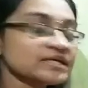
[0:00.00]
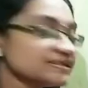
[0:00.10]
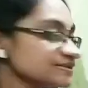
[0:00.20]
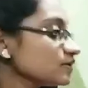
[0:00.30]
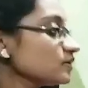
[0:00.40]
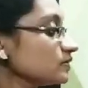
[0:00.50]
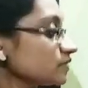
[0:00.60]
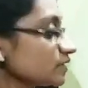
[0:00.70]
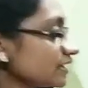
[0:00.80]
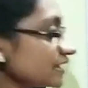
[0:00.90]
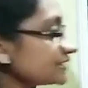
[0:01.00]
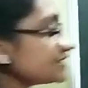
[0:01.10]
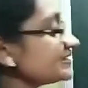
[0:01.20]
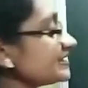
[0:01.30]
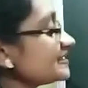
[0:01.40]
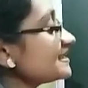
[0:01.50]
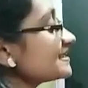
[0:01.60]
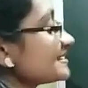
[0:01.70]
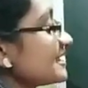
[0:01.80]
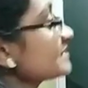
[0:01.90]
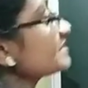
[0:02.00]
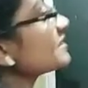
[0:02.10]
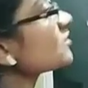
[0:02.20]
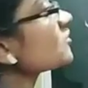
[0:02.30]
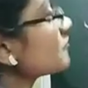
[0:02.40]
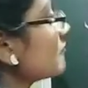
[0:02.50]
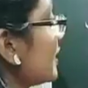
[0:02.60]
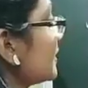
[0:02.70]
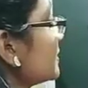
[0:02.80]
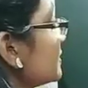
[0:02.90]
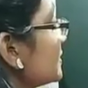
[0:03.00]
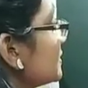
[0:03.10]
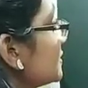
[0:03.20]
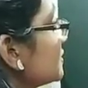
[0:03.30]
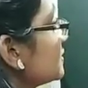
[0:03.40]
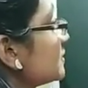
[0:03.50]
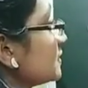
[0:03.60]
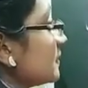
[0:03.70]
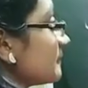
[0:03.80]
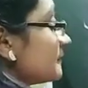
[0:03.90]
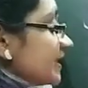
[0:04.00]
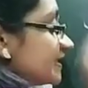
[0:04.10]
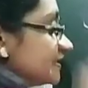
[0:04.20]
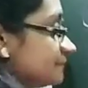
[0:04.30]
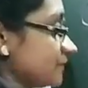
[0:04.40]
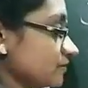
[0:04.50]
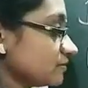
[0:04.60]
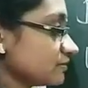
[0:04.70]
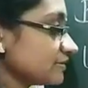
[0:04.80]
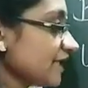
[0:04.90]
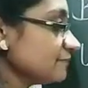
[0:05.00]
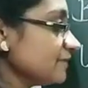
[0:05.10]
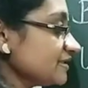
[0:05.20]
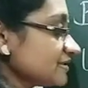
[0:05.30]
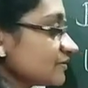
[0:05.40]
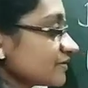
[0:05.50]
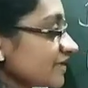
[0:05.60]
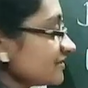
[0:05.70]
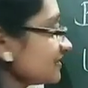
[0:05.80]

So this is the structure of what? Big Dipper. That means you can